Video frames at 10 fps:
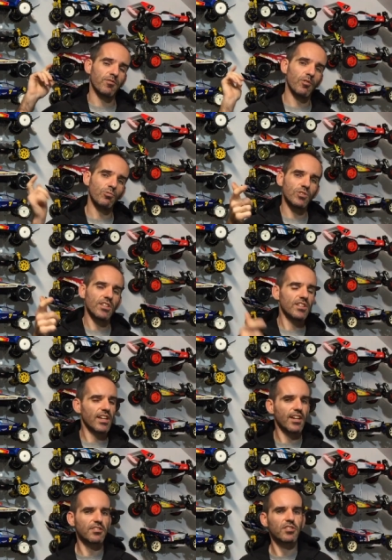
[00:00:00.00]
full
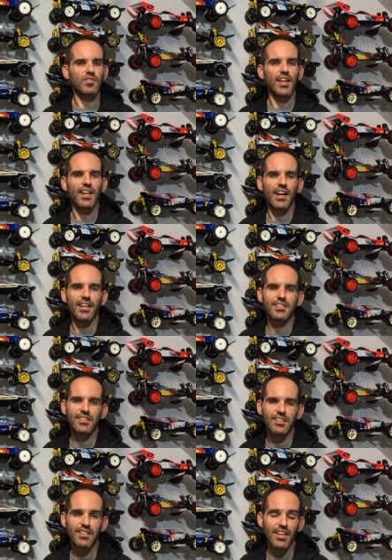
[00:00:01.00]
details of that R
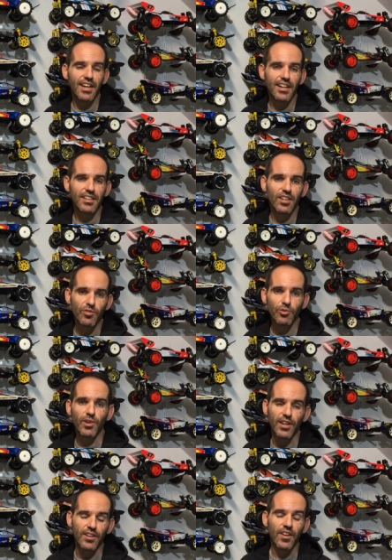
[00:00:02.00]
C car
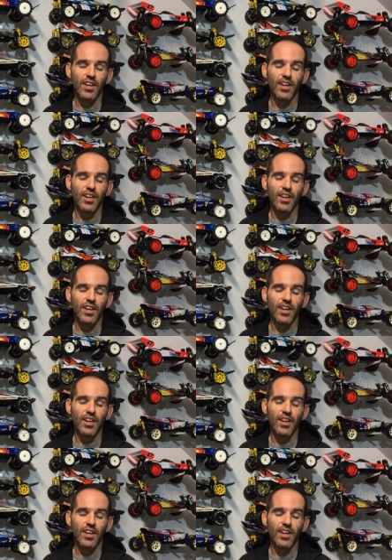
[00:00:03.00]
giveaway.